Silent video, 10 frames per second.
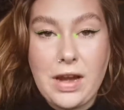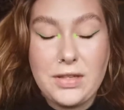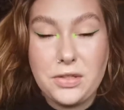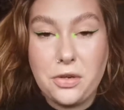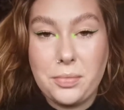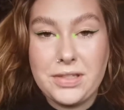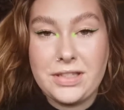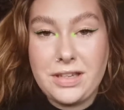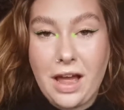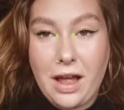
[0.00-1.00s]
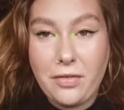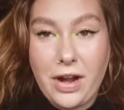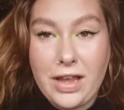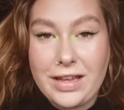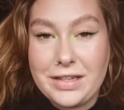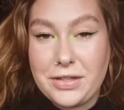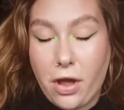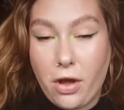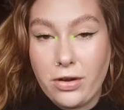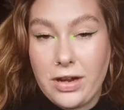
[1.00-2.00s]
Right, so mascara
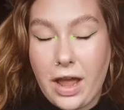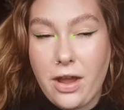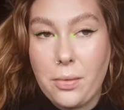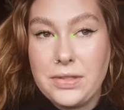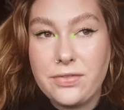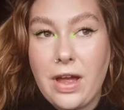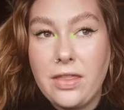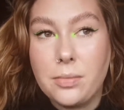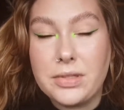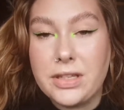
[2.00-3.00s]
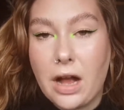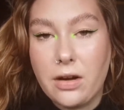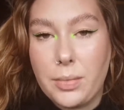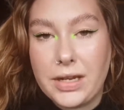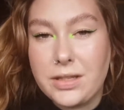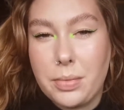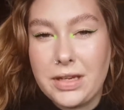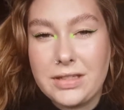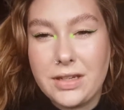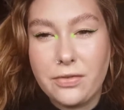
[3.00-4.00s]
is on. I always find that mascara makes the
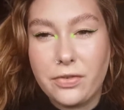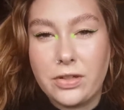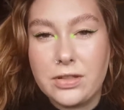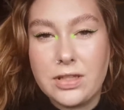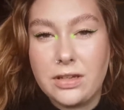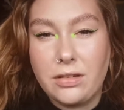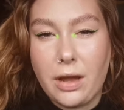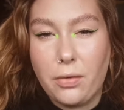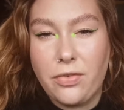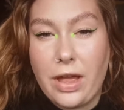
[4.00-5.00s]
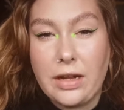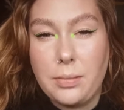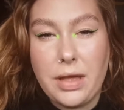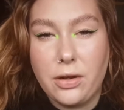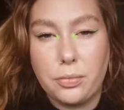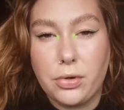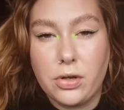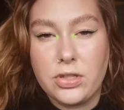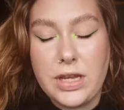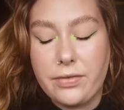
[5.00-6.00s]
biggest difference in out of any makeup
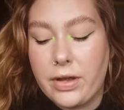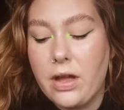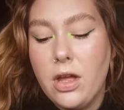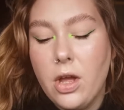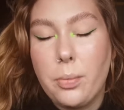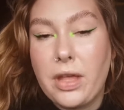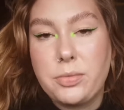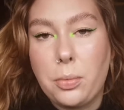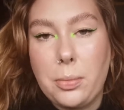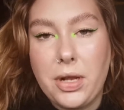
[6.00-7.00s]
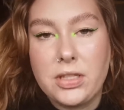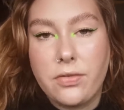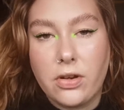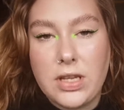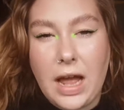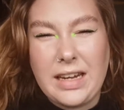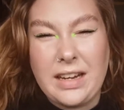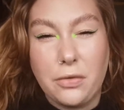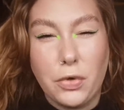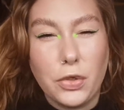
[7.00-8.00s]
product ever. That's probably because I've got tiny
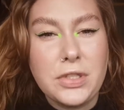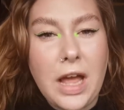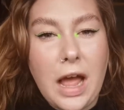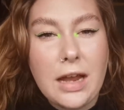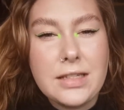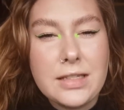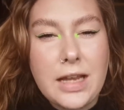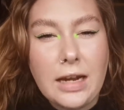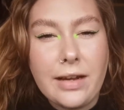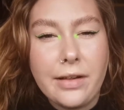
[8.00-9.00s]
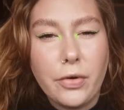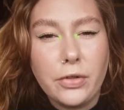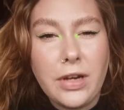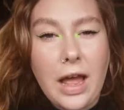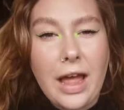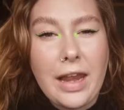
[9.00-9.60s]
little rodent eyes and tiny little rodent